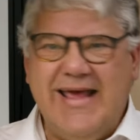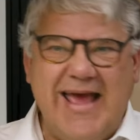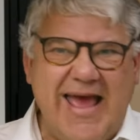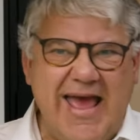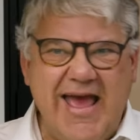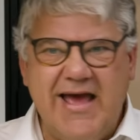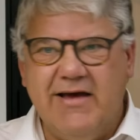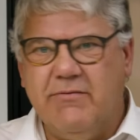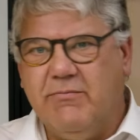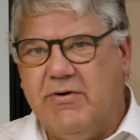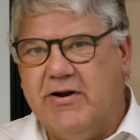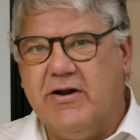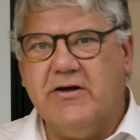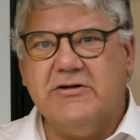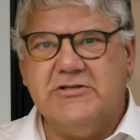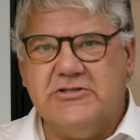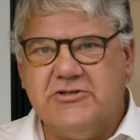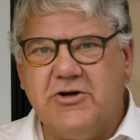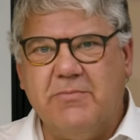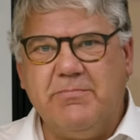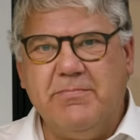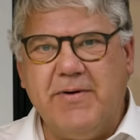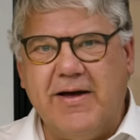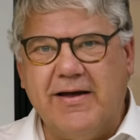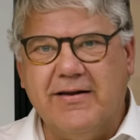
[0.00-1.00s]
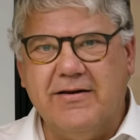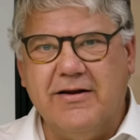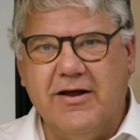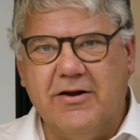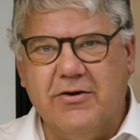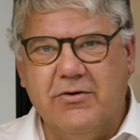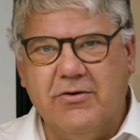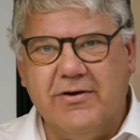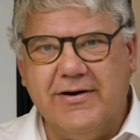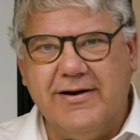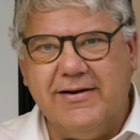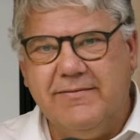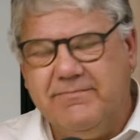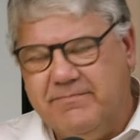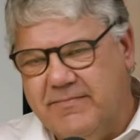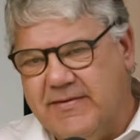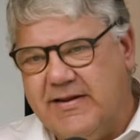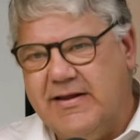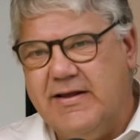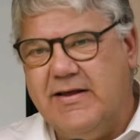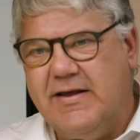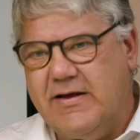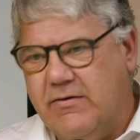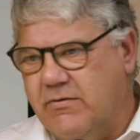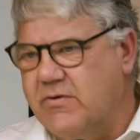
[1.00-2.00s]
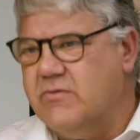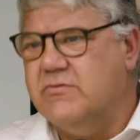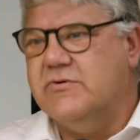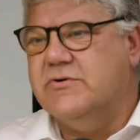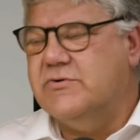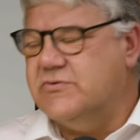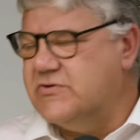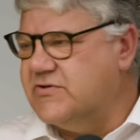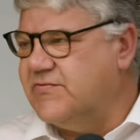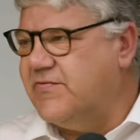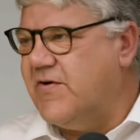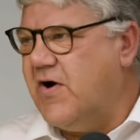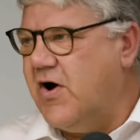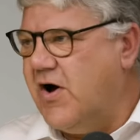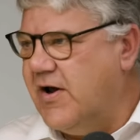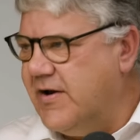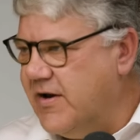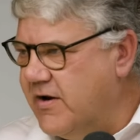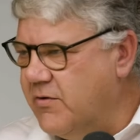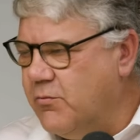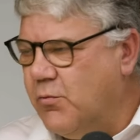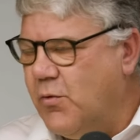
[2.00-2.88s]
Yeah, when I stop back and look at it, it was fine.